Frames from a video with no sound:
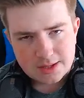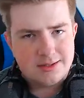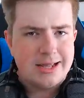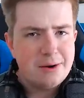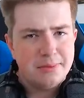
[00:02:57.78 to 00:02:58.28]

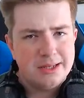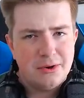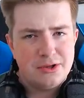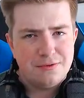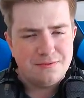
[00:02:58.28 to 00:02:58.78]
Down below,
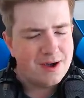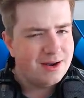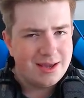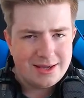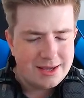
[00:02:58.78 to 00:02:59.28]
you'll
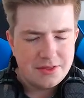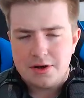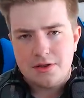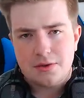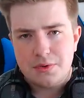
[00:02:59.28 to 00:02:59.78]
find yet
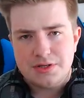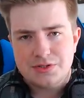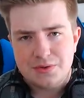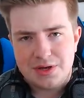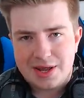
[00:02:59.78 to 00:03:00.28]
another green
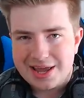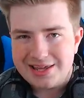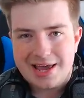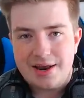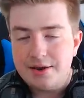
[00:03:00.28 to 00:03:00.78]
screen and
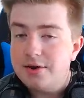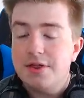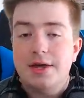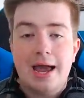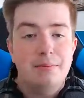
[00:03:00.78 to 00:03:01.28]
yet
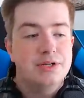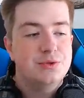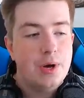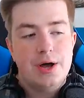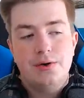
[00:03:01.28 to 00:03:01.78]
another camera as
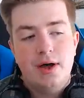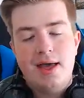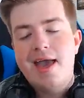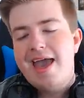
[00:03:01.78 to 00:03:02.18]
well.